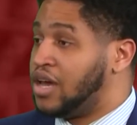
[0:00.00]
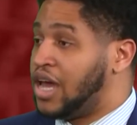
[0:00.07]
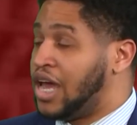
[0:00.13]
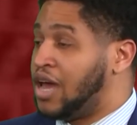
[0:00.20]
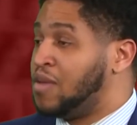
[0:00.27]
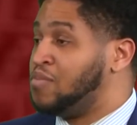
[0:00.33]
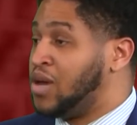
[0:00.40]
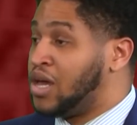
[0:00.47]

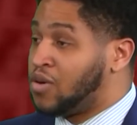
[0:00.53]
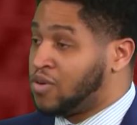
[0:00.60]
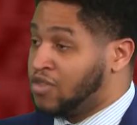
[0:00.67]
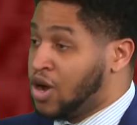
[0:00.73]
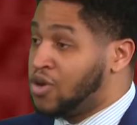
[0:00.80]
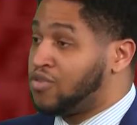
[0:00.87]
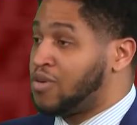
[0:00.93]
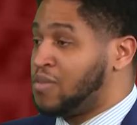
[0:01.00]
and
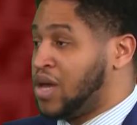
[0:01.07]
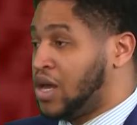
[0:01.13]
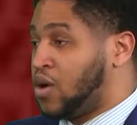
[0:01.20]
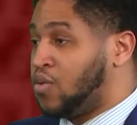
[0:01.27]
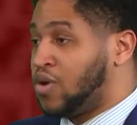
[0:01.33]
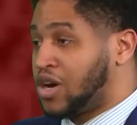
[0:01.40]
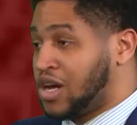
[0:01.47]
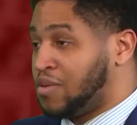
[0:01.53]
go from being a
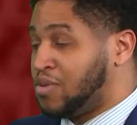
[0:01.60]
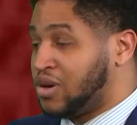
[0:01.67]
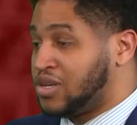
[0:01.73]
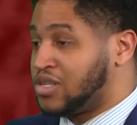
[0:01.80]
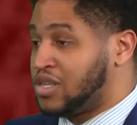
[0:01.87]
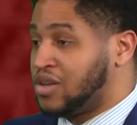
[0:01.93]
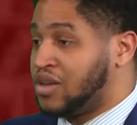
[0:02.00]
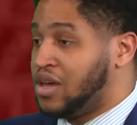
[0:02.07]
working
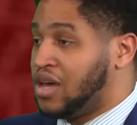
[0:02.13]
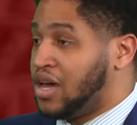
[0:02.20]
person